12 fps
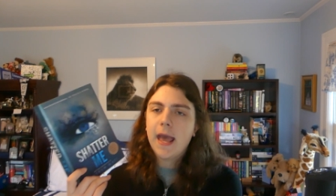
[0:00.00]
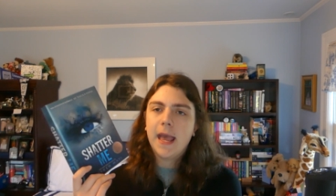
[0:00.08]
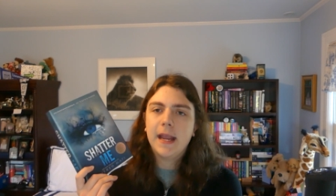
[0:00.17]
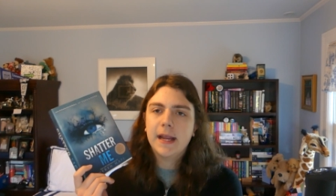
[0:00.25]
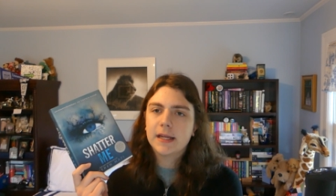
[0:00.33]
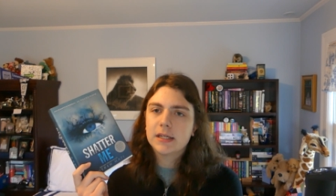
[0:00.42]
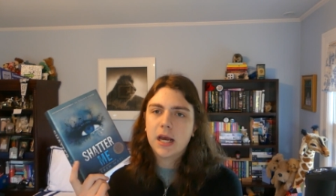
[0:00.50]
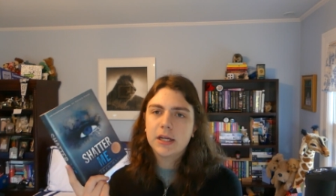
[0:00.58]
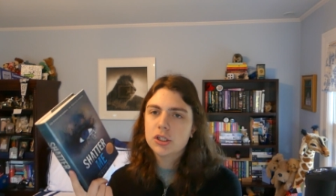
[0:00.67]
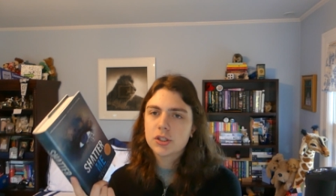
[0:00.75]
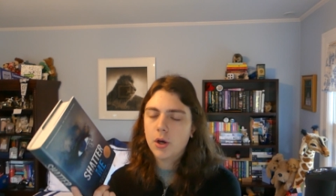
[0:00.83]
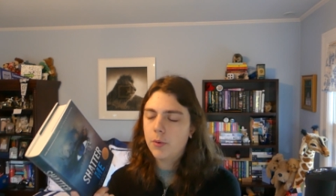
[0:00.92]
and I
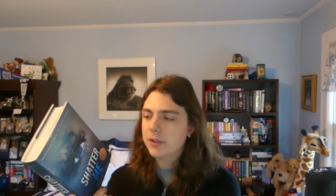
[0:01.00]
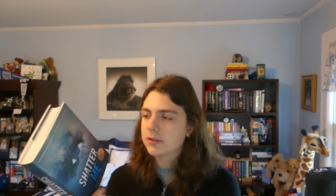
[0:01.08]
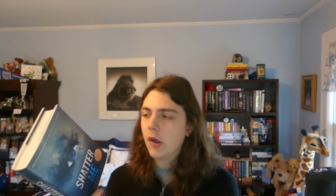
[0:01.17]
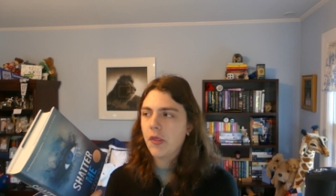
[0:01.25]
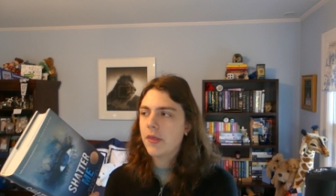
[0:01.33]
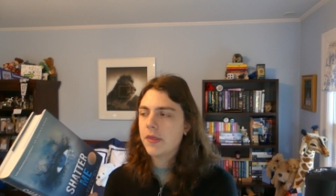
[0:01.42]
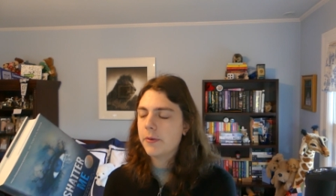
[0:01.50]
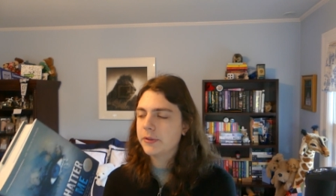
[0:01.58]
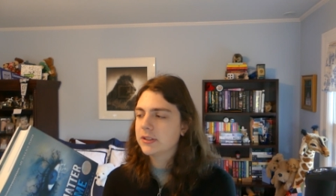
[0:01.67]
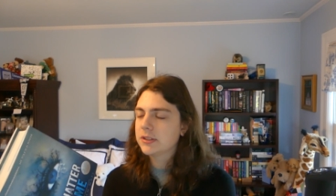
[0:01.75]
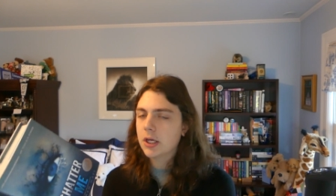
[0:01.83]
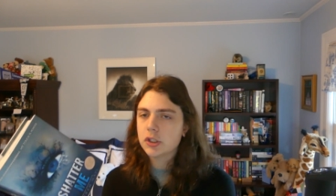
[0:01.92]
just always thought that that
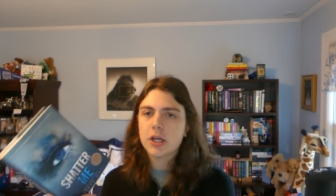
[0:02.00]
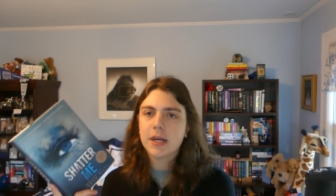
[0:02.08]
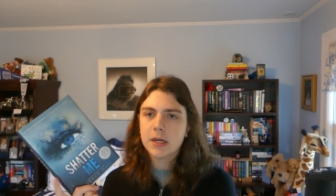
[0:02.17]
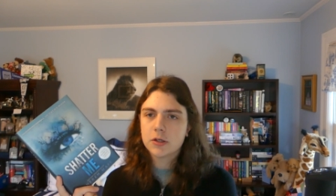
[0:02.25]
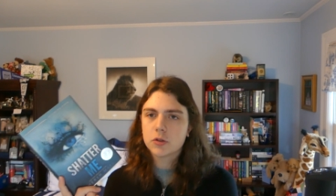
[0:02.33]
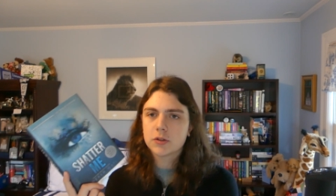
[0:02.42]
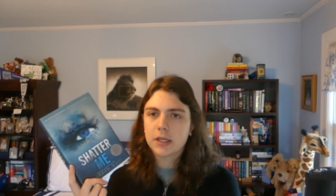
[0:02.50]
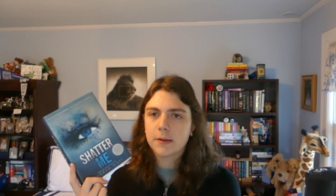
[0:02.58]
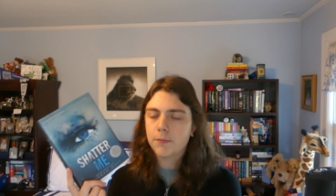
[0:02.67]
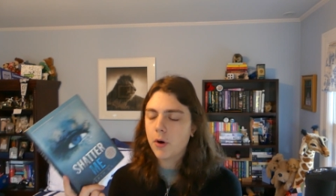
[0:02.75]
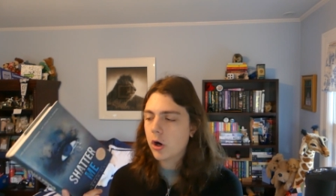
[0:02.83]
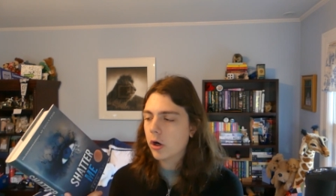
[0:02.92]
was such an
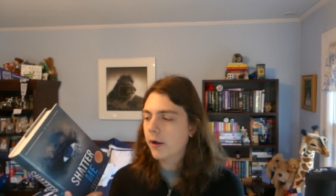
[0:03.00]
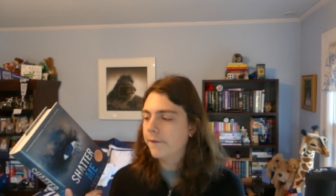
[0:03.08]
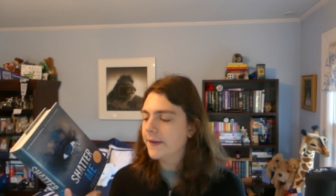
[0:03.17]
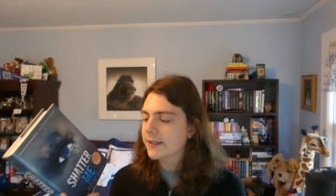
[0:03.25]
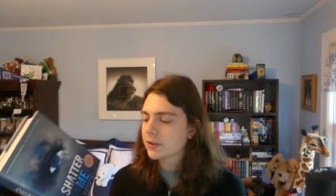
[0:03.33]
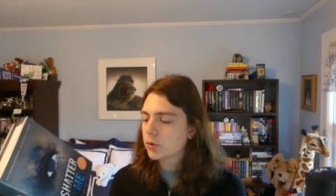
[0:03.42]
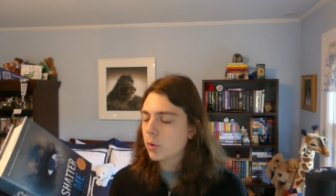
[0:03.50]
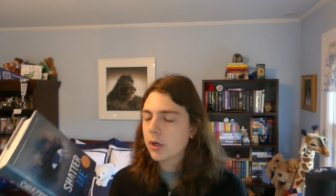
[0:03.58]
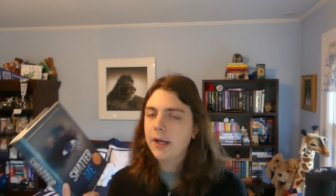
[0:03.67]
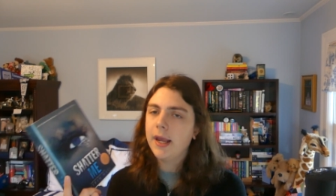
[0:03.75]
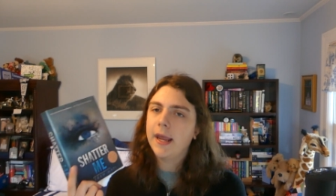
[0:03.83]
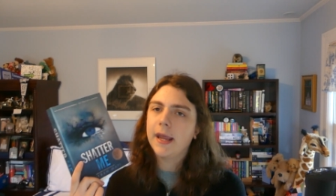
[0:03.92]
interesting part of this
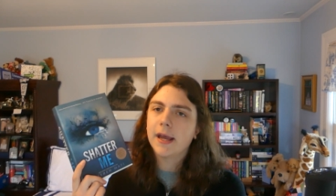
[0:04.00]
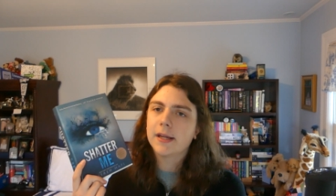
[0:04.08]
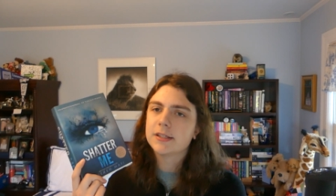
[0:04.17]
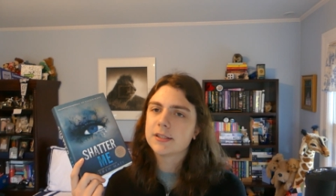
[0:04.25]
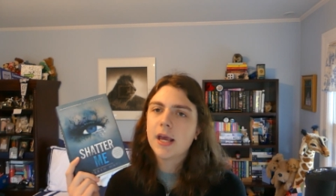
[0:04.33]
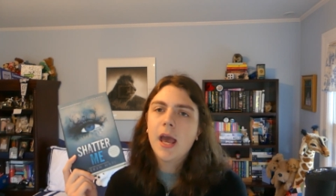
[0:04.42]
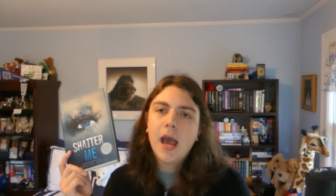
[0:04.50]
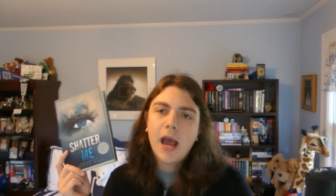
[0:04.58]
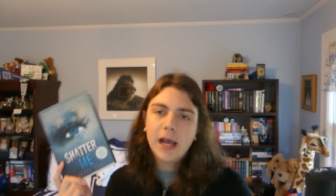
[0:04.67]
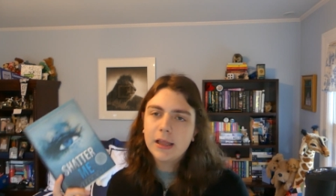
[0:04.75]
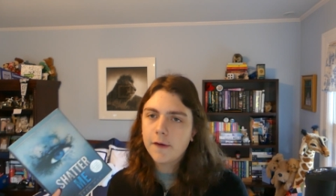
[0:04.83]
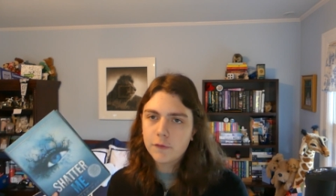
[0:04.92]
story and
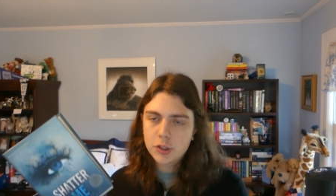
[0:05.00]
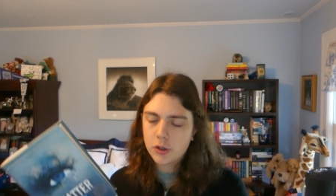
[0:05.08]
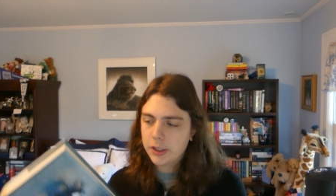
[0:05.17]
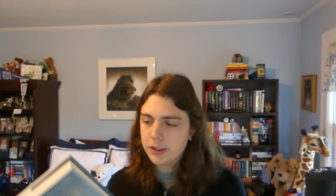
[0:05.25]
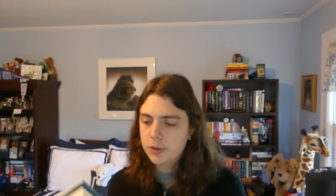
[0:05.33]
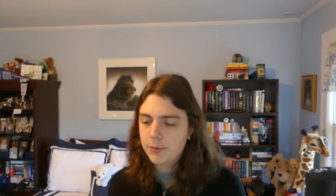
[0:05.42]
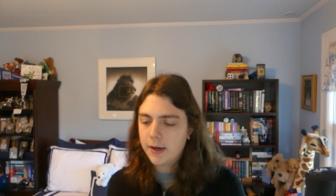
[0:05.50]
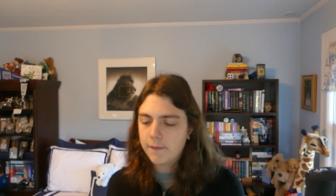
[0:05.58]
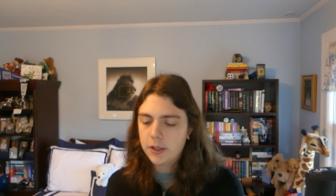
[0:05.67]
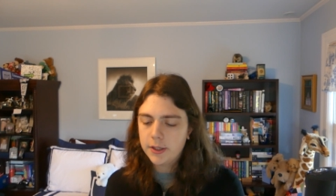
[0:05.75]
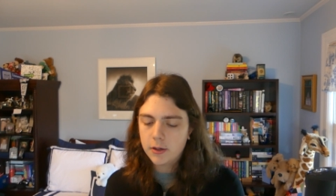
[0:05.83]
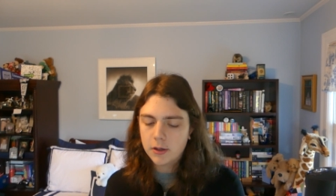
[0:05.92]
I love returning to it
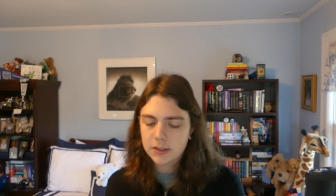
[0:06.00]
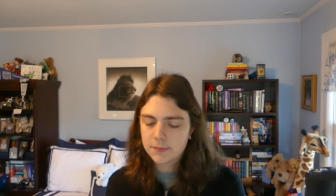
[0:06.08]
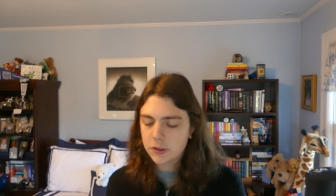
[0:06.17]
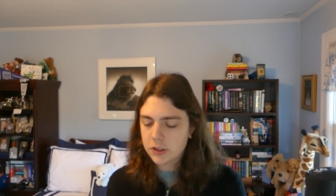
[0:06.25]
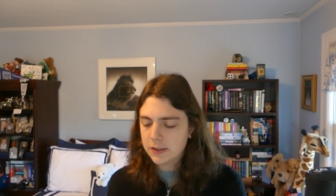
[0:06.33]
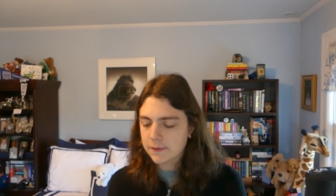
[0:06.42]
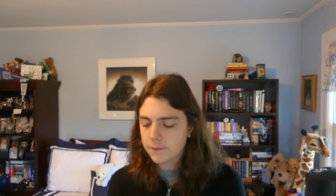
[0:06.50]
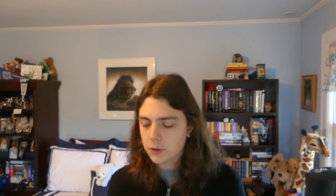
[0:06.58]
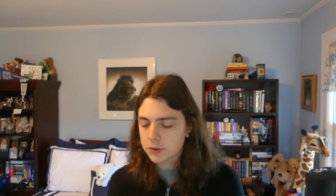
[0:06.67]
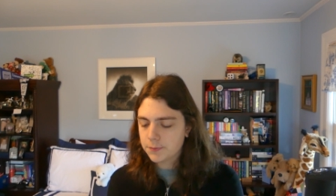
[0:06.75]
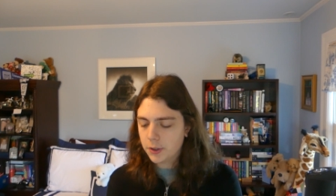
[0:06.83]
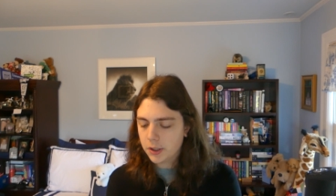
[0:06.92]
every year especially this
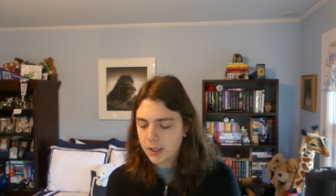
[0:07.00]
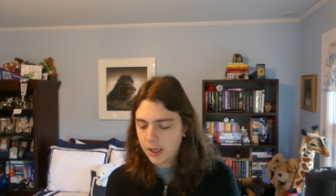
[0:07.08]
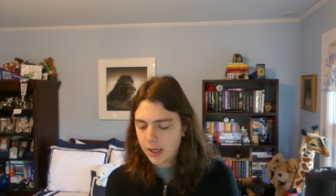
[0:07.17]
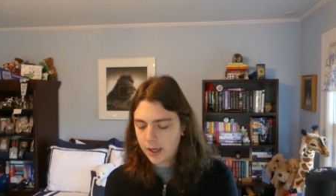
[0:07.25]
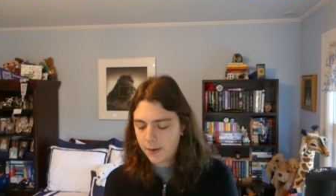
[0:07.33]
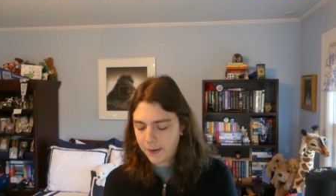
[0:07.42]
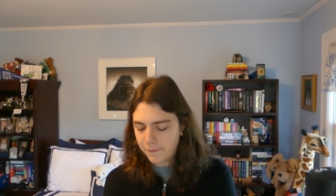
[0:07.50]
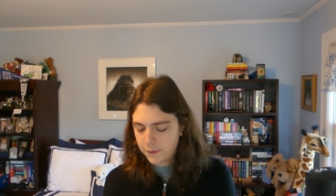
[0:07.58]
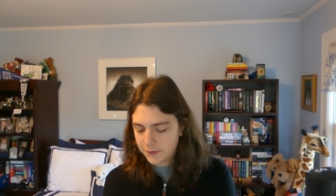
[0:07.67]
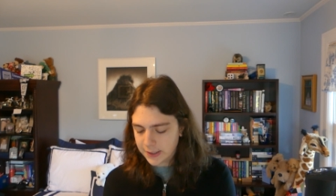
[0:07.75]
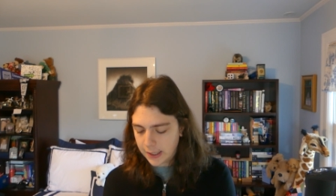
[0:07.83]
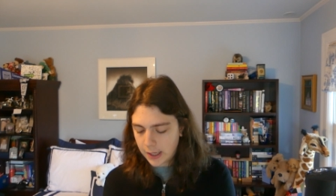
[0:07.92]
first book um, it
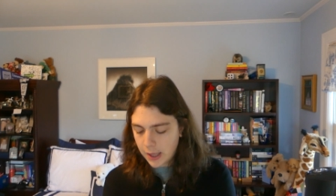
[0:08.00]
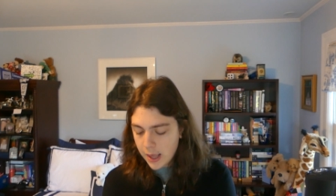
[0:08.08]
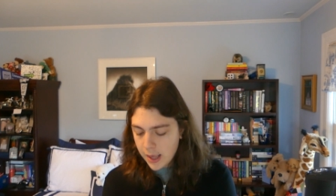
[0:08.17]
feels like